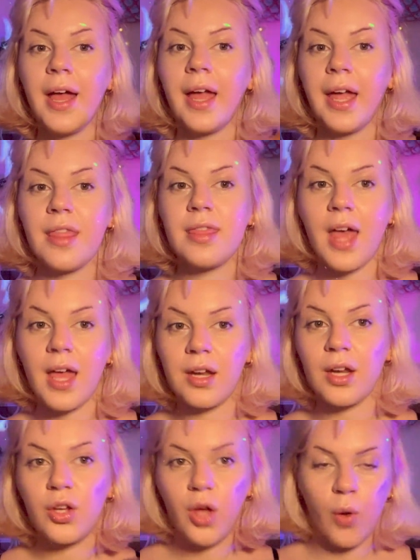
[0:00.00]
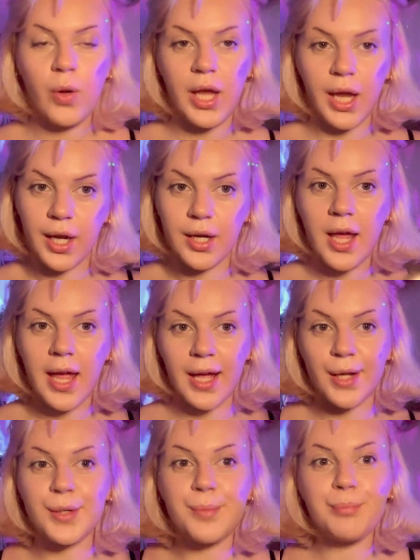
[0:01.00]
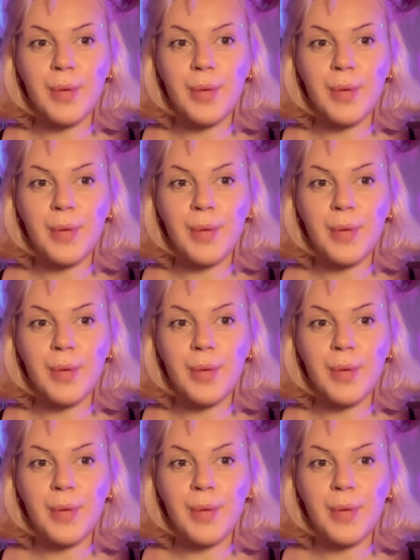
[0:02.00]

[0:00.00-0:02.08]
and then go in and